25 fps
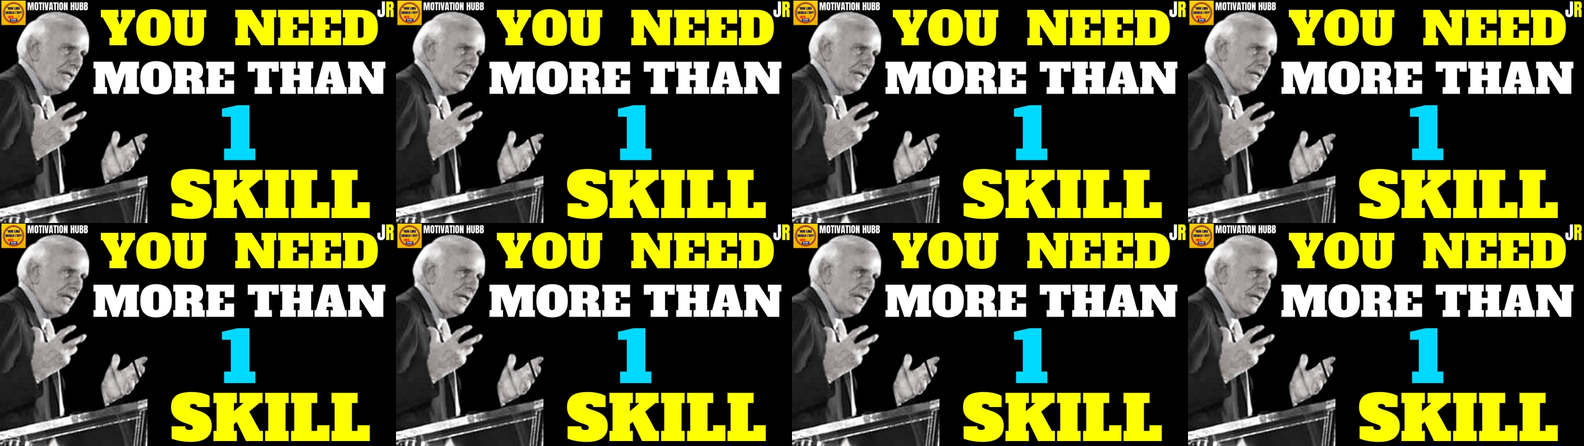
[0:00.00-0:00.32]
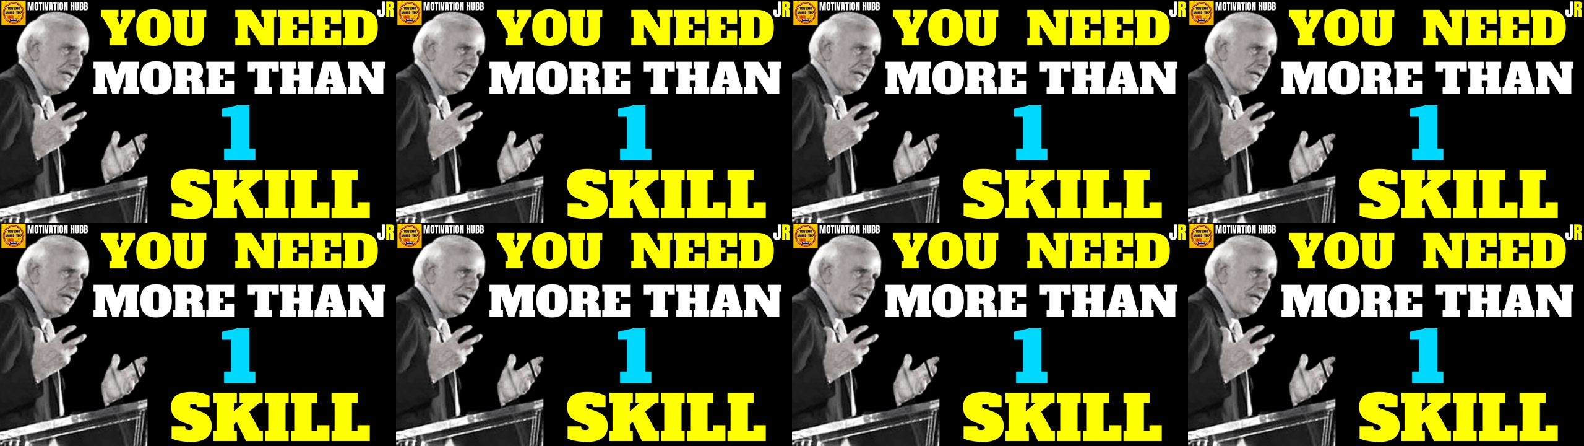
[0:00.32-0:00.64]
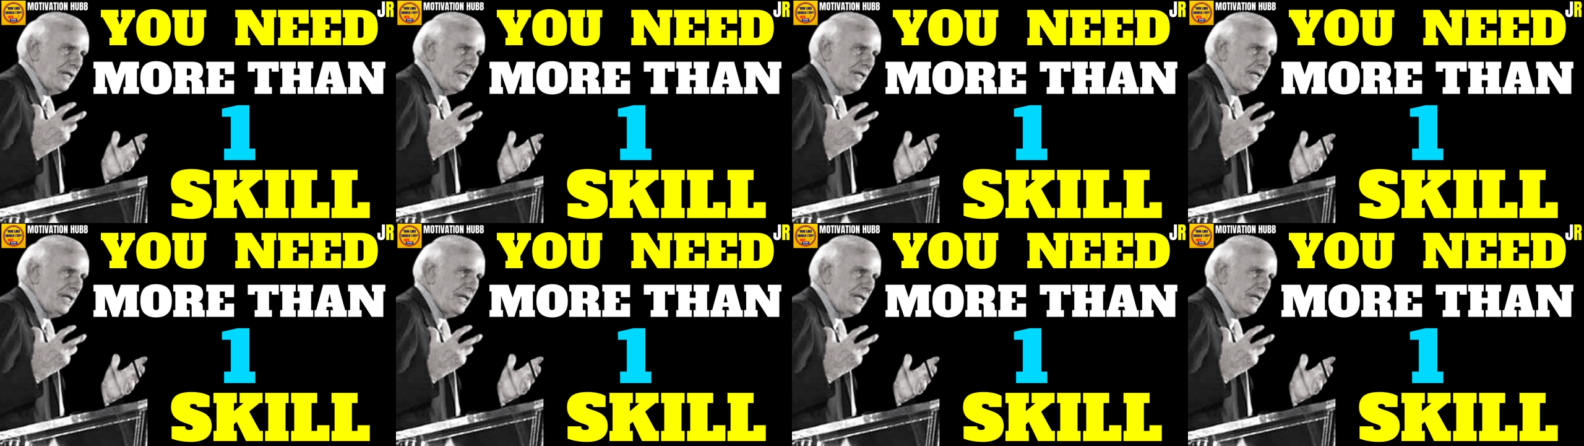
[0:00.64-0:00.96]

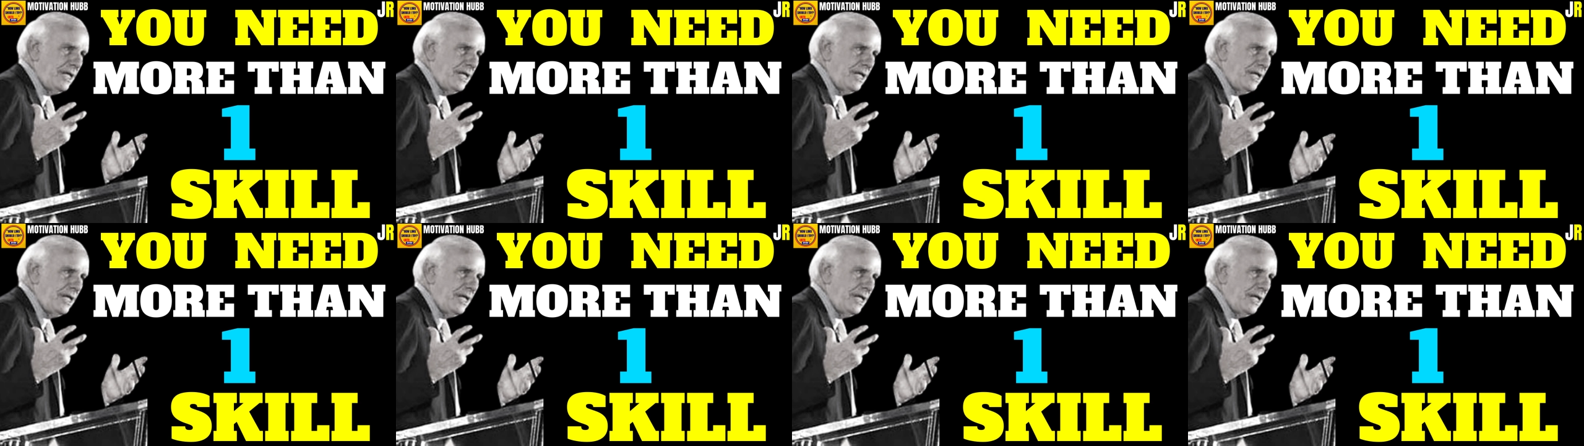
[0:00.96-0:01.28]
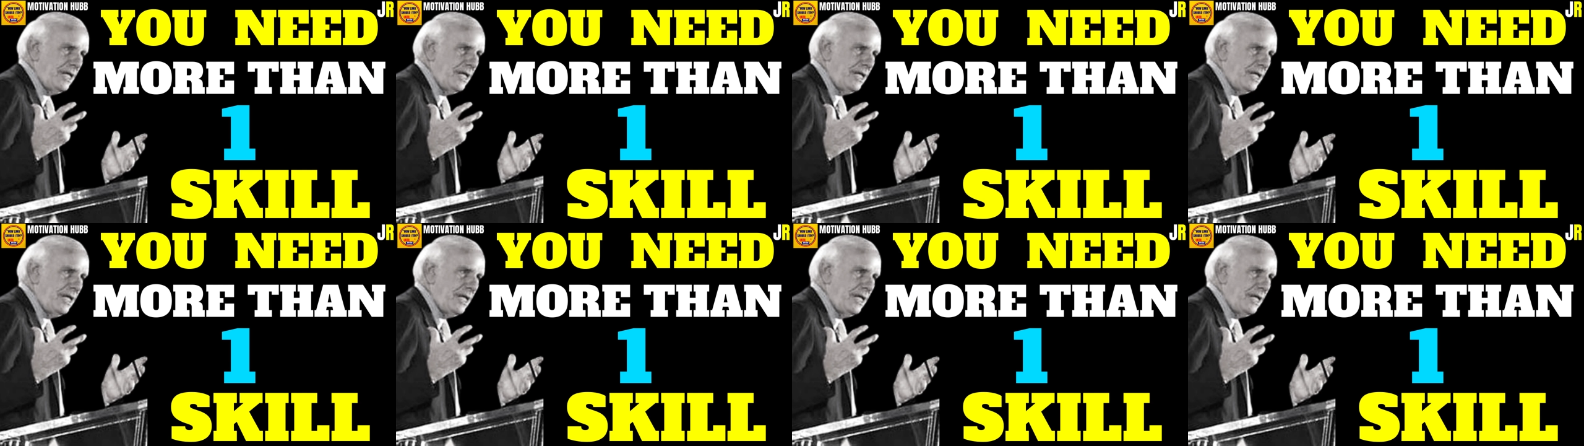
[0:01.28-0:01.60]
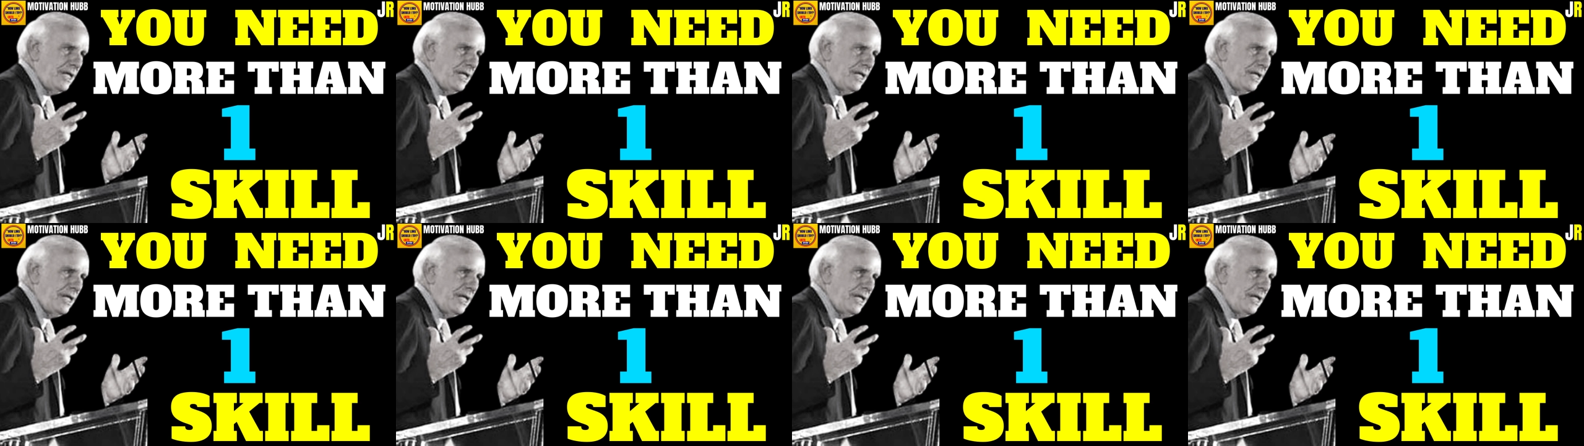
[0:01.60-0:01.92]

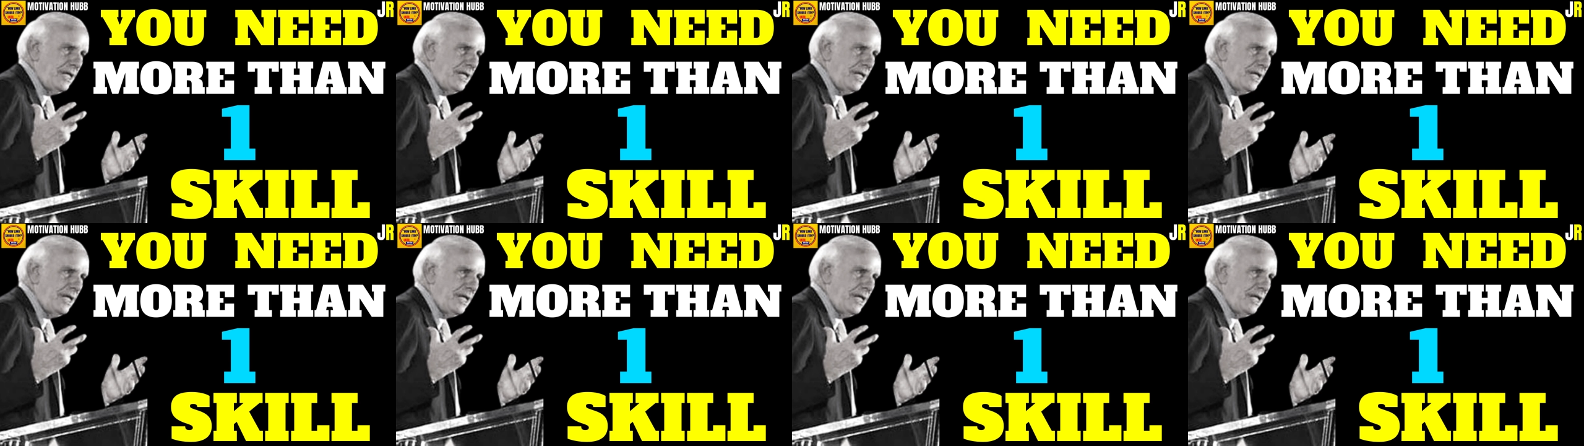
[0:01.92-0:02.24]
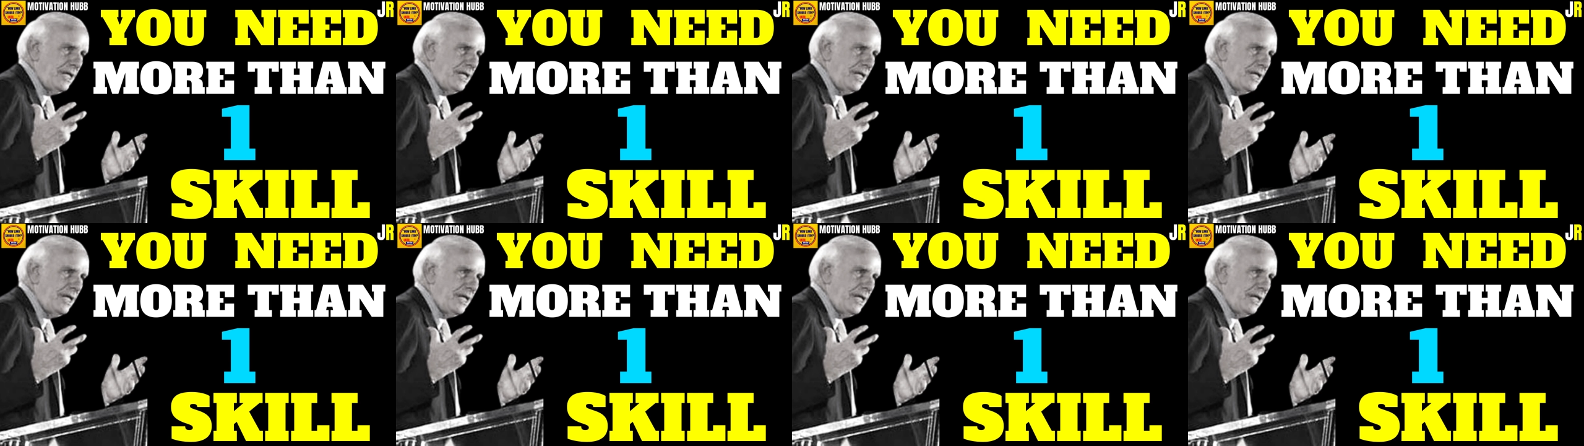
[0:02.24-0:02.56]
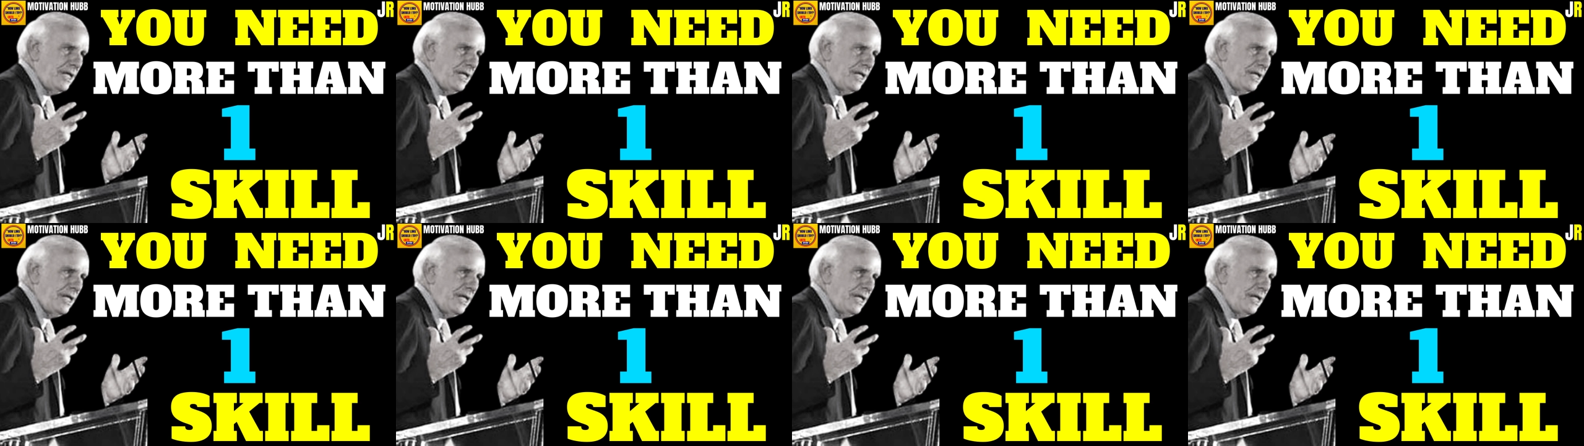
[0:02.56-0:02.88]

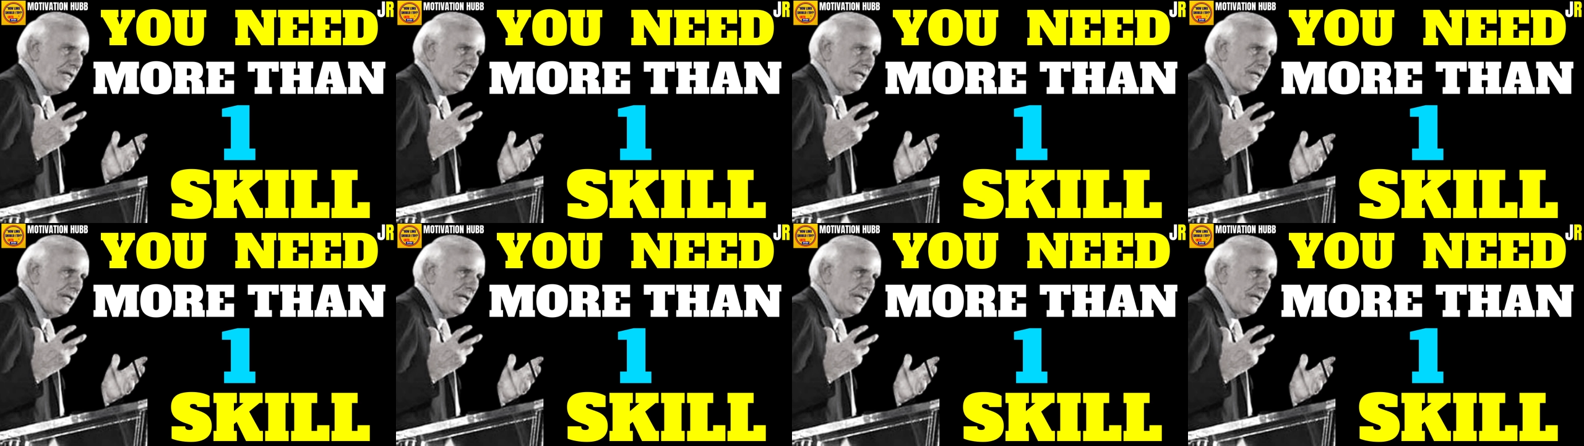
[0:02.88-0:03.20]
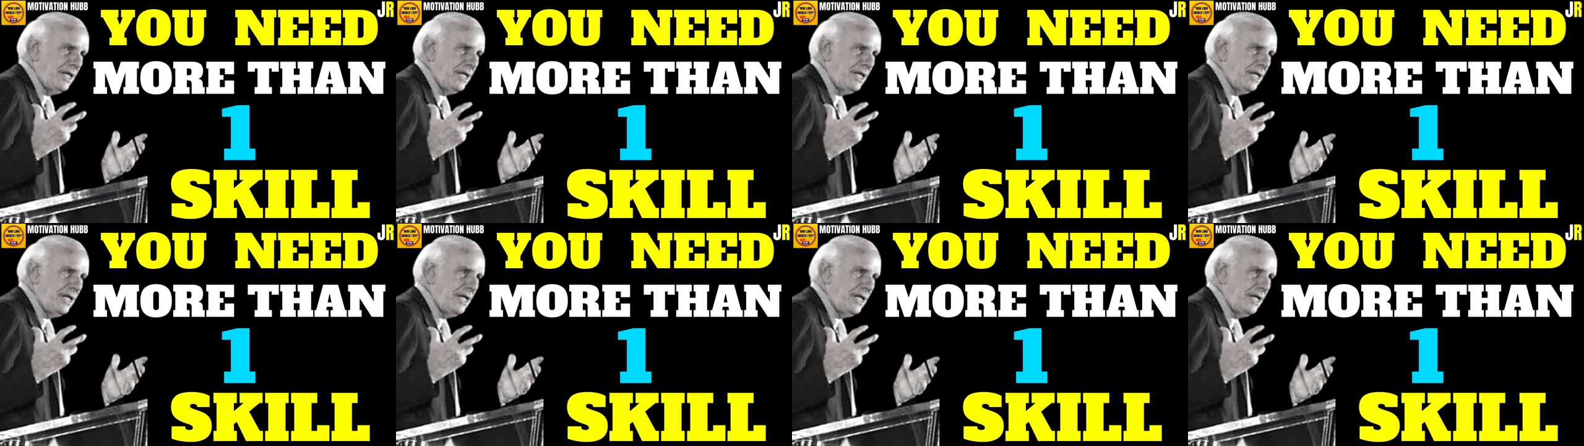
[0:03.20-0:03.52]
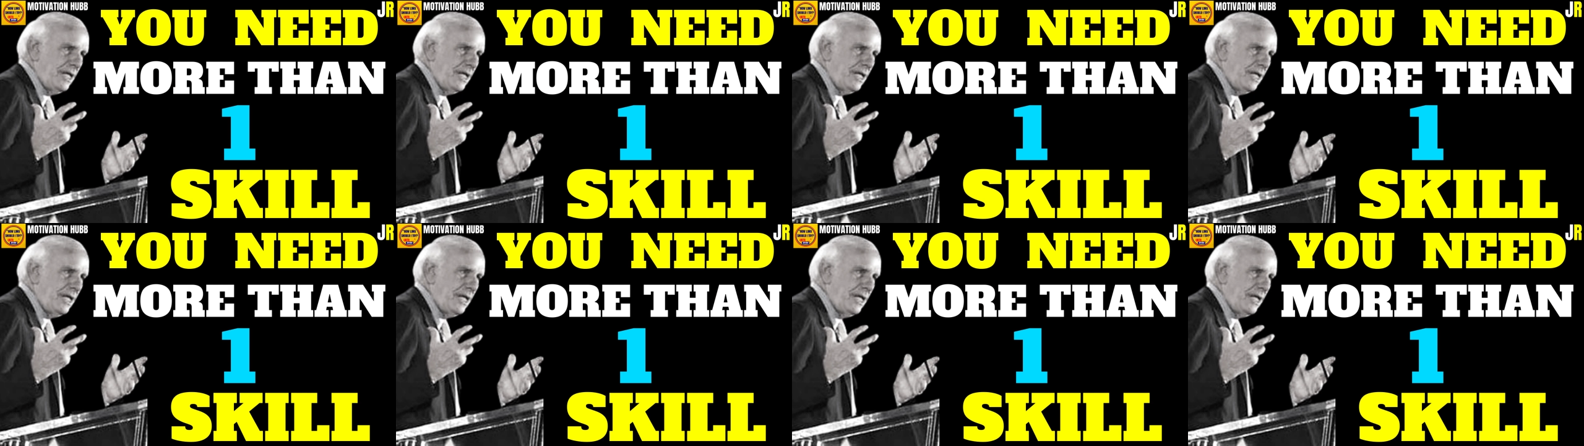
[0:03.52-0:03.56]
[no speech]